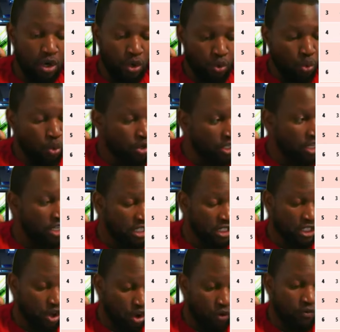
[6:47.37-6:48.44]
Courtney
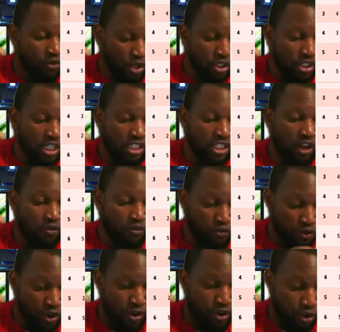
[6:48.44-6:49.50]
Lindsay obviously is a
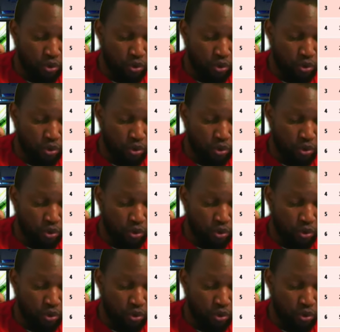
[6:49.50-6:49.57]
very